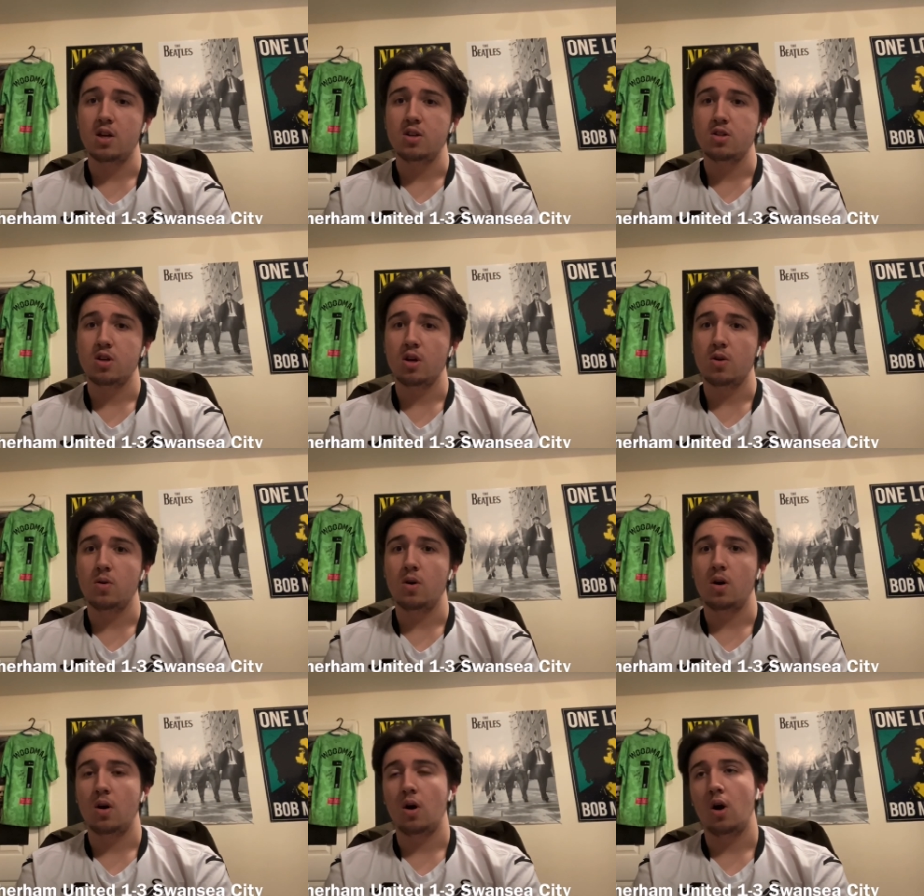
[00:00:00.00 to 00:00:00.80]

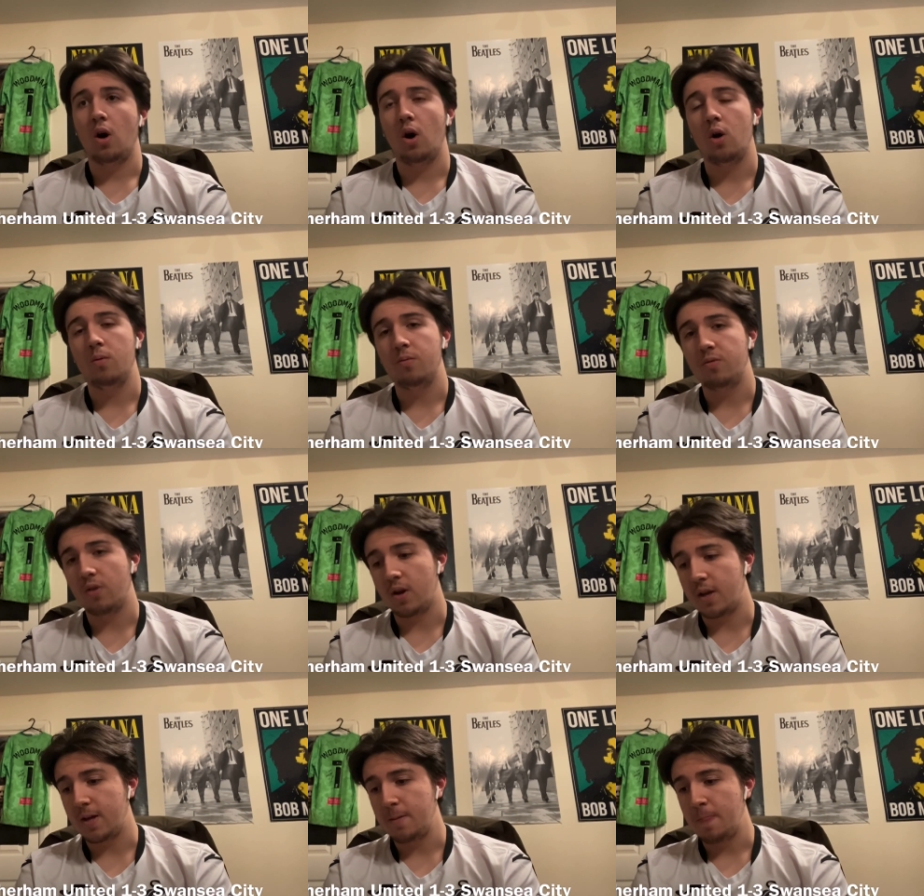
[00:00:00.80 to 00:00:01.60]
So
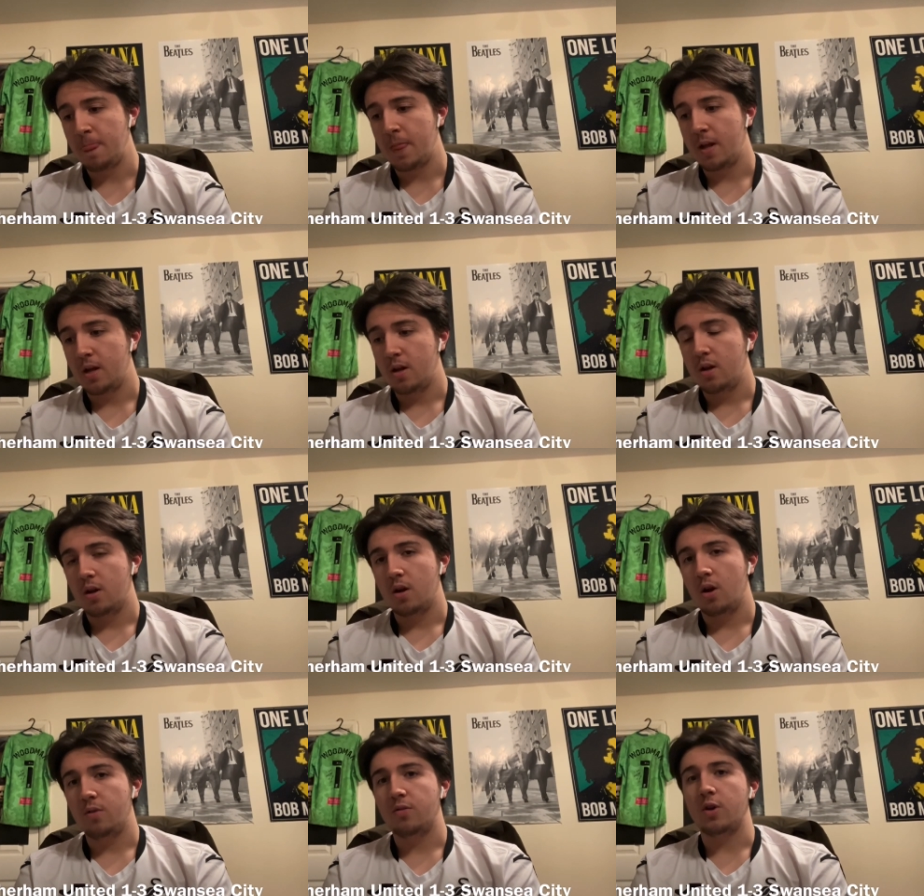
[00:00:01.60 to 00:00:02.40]
hopefully,
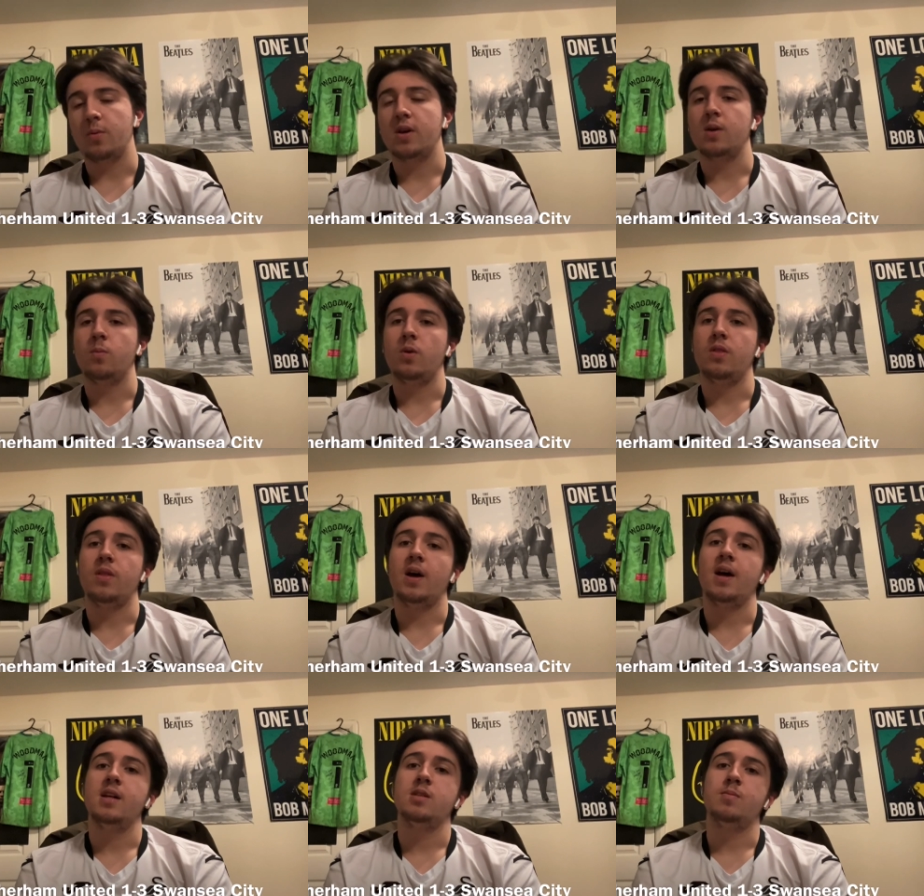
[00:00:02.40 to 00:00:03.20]
hopefully we can win
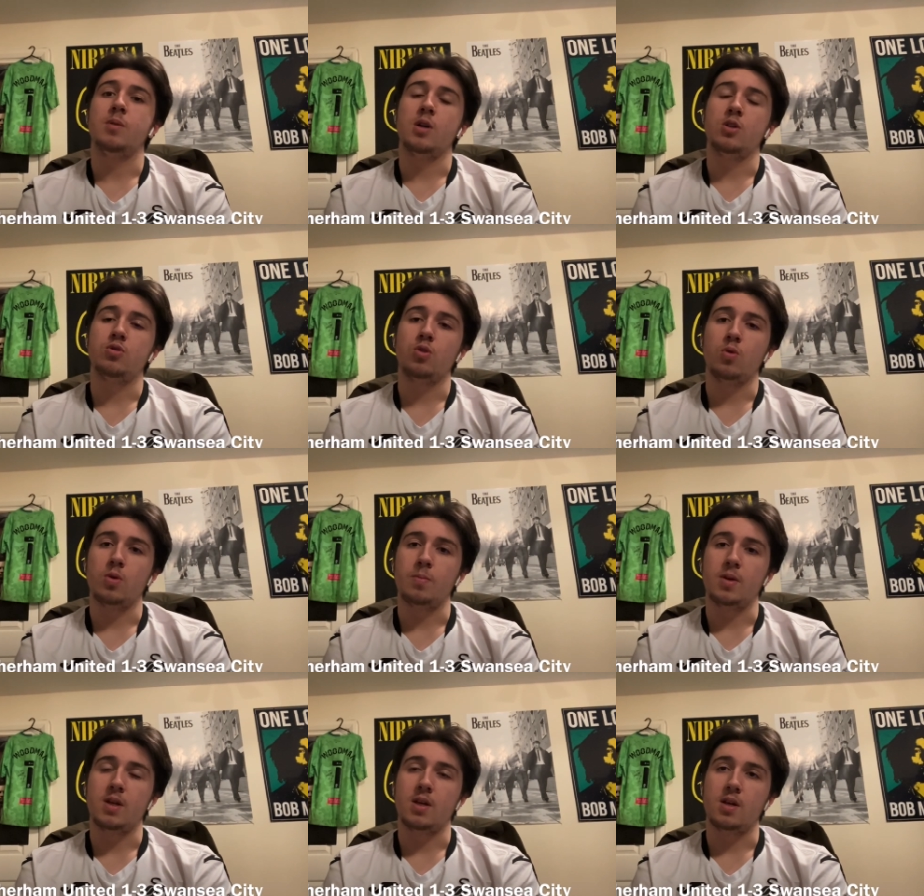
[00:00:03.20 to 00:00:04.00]
that, but a draw
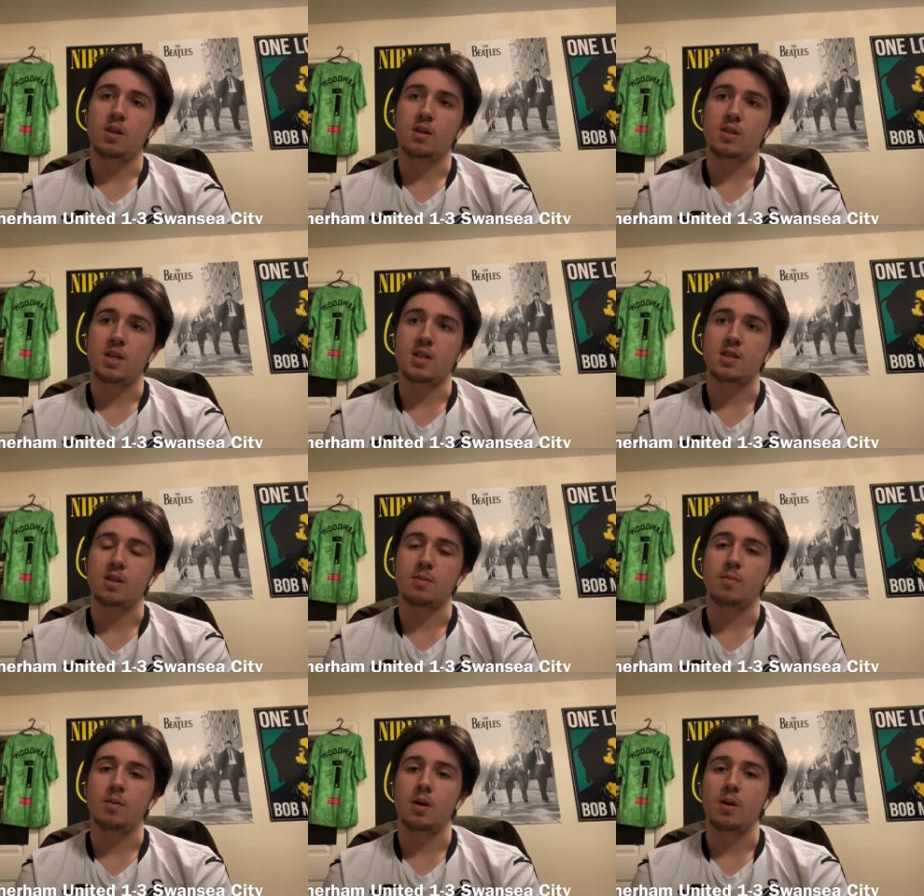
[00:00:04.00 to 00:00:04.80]
would be
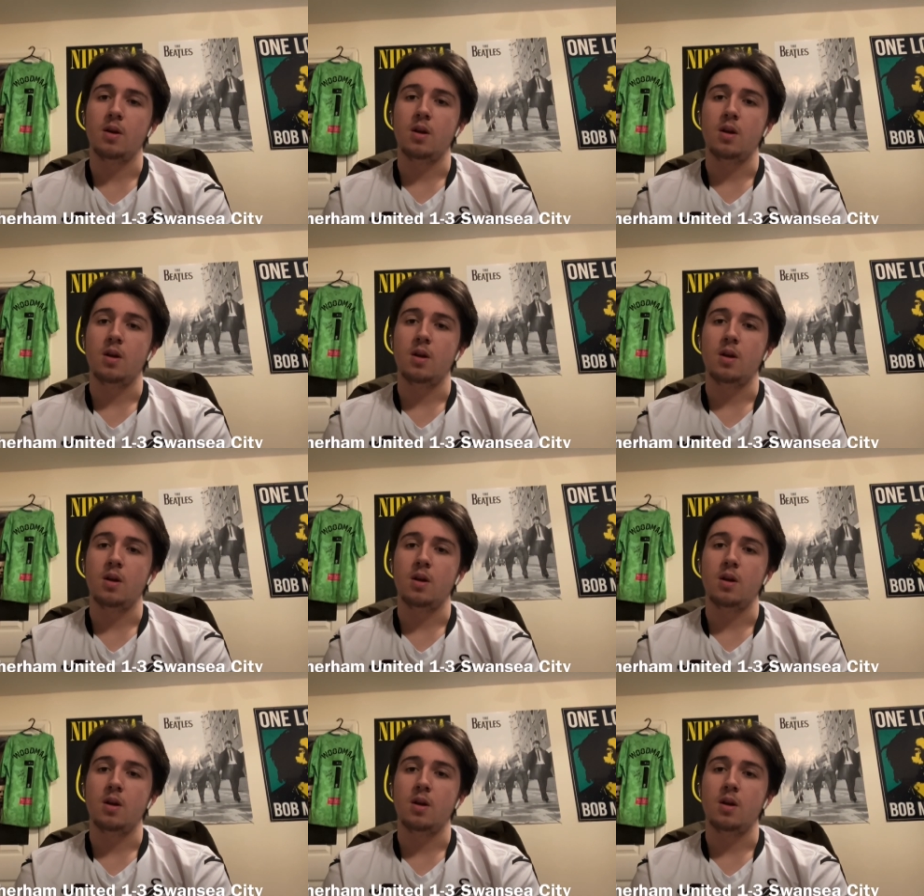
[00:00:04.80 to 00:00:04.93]
decent, but